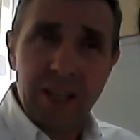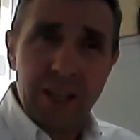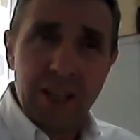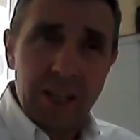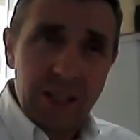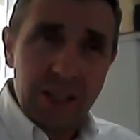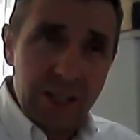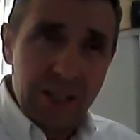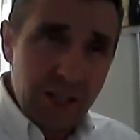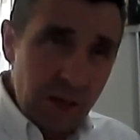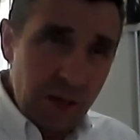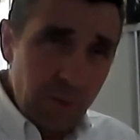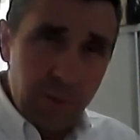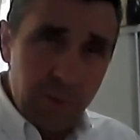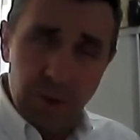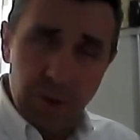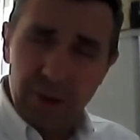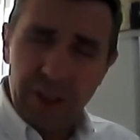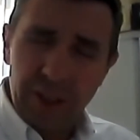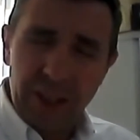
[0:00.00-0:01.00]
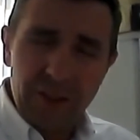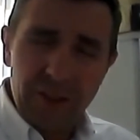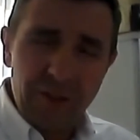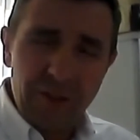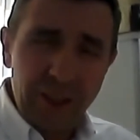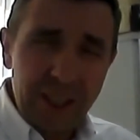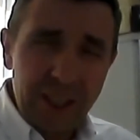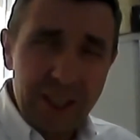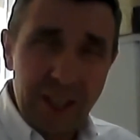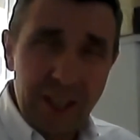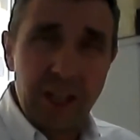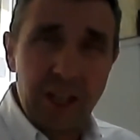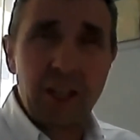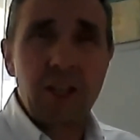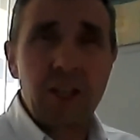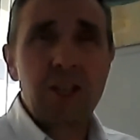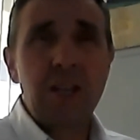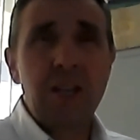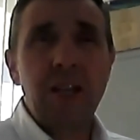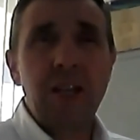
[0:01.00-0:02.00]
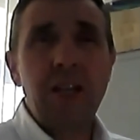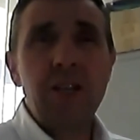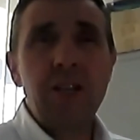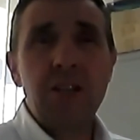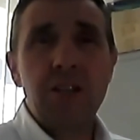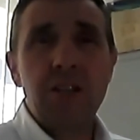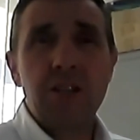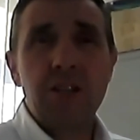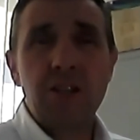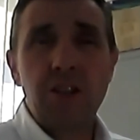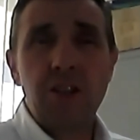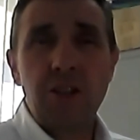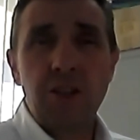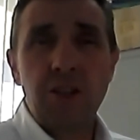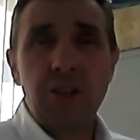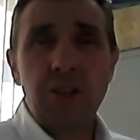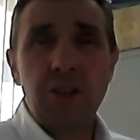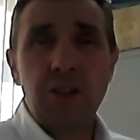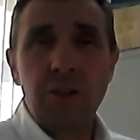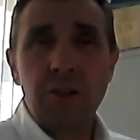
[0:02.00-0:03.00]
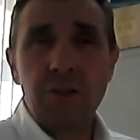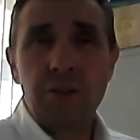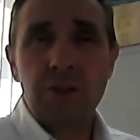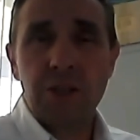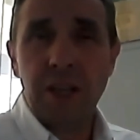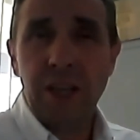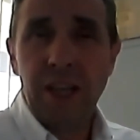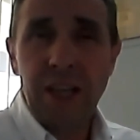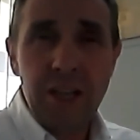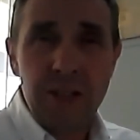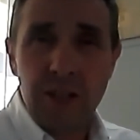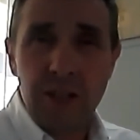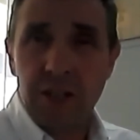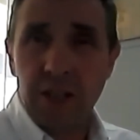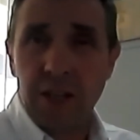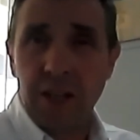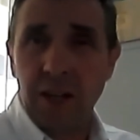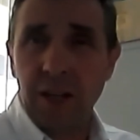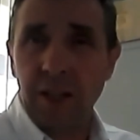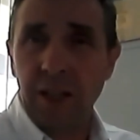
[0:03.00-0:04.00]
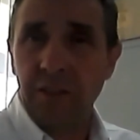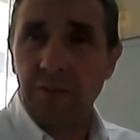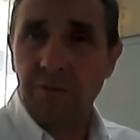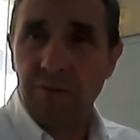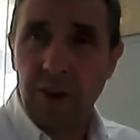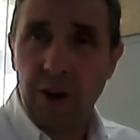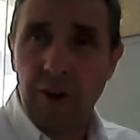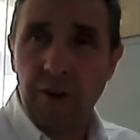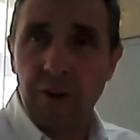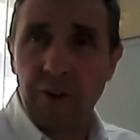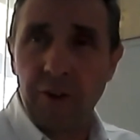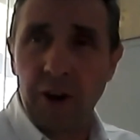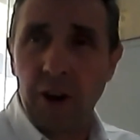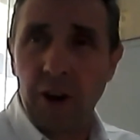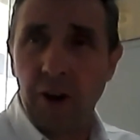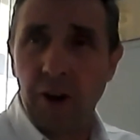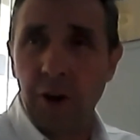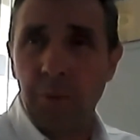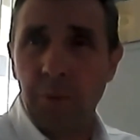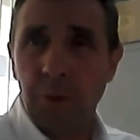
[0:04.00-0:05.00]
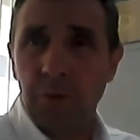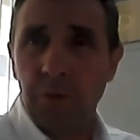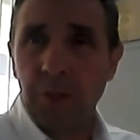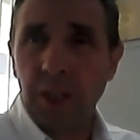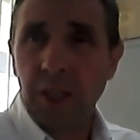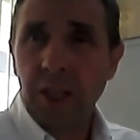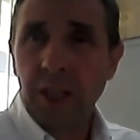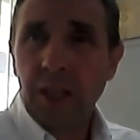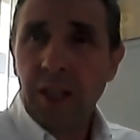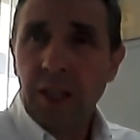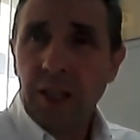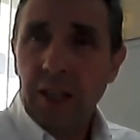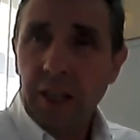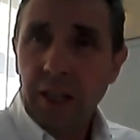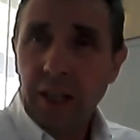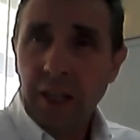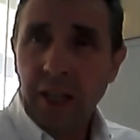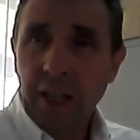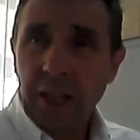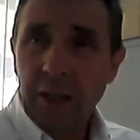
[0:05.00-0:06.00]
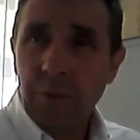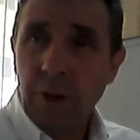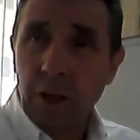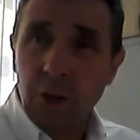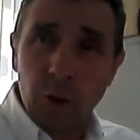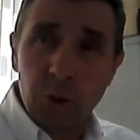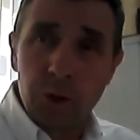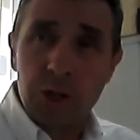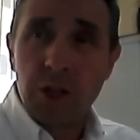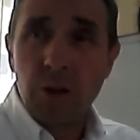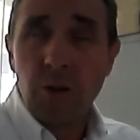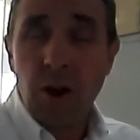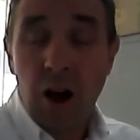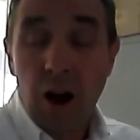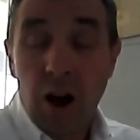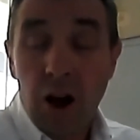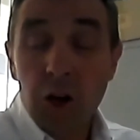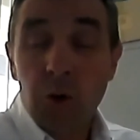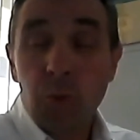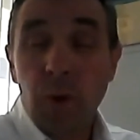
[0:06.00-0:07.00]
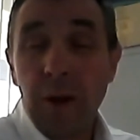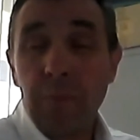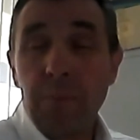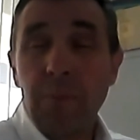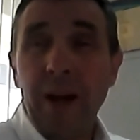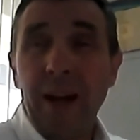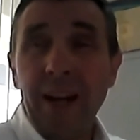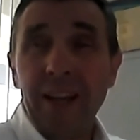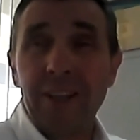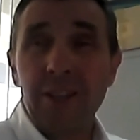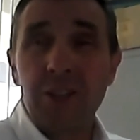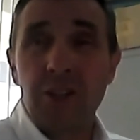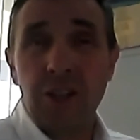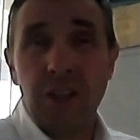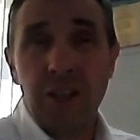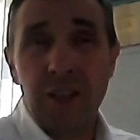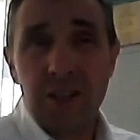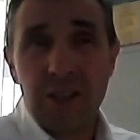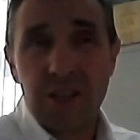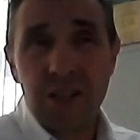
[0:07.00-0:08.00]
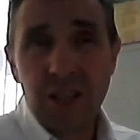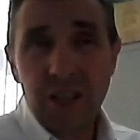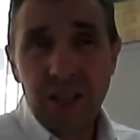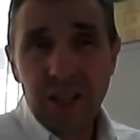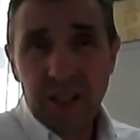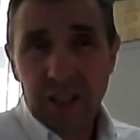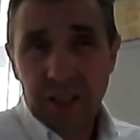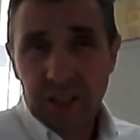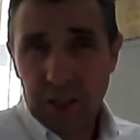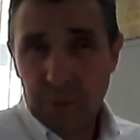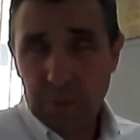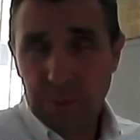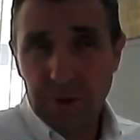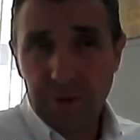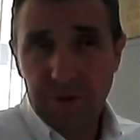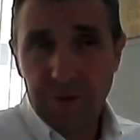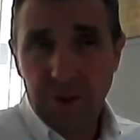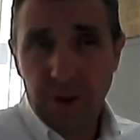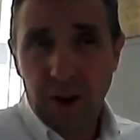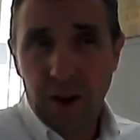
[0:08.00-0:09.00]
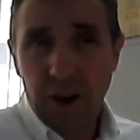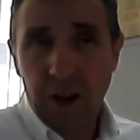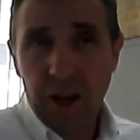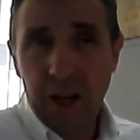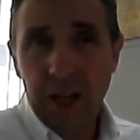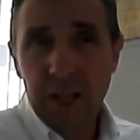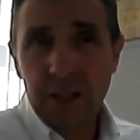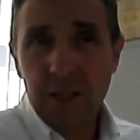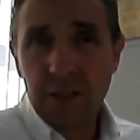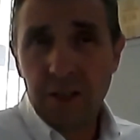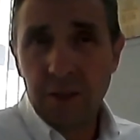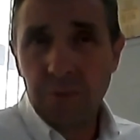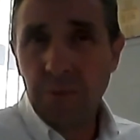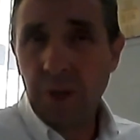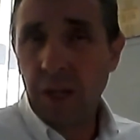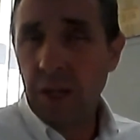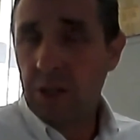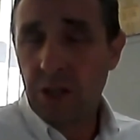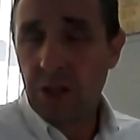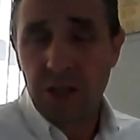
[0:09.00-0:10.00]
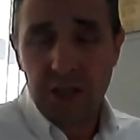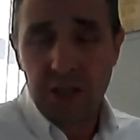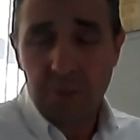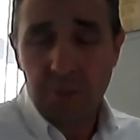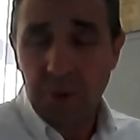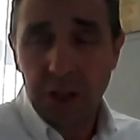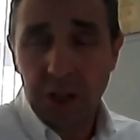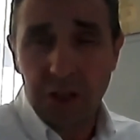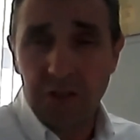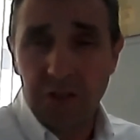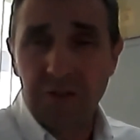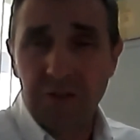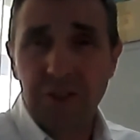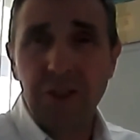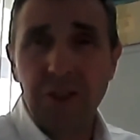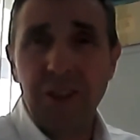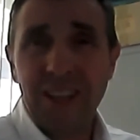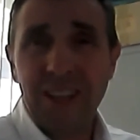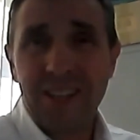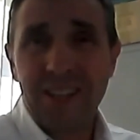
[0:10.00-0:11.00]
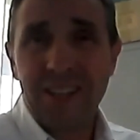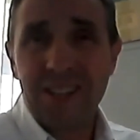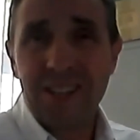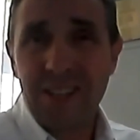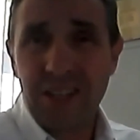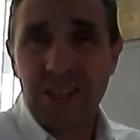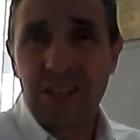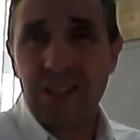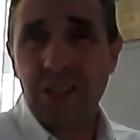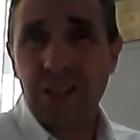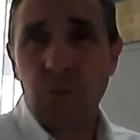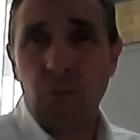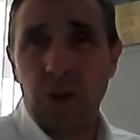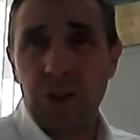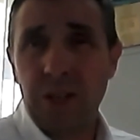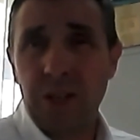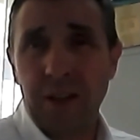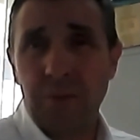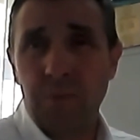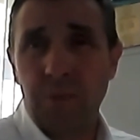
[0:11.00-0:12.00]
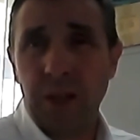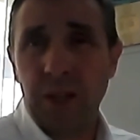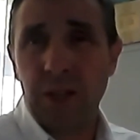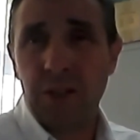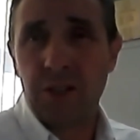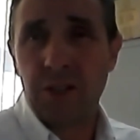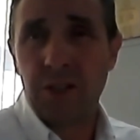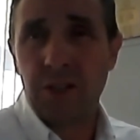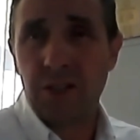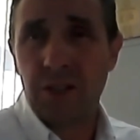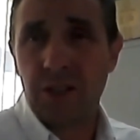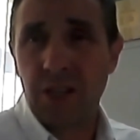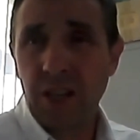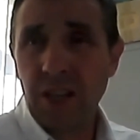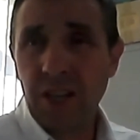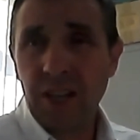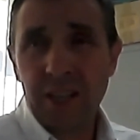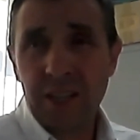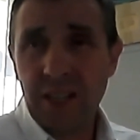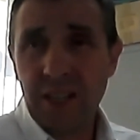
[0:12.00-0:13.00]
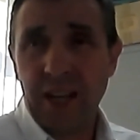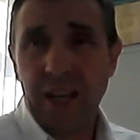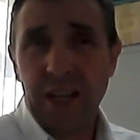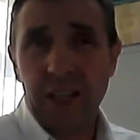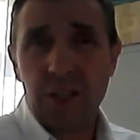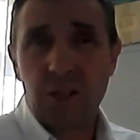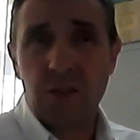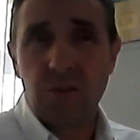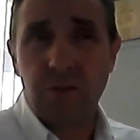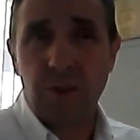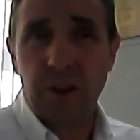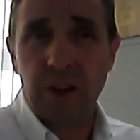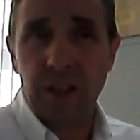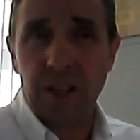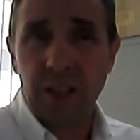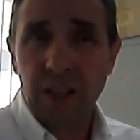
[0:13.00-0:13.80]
Simple and ridiculously easy to use, easy to clean, very reliable. And also hardware packages that provide the means to simply convert existing wash hand basins to hands-free.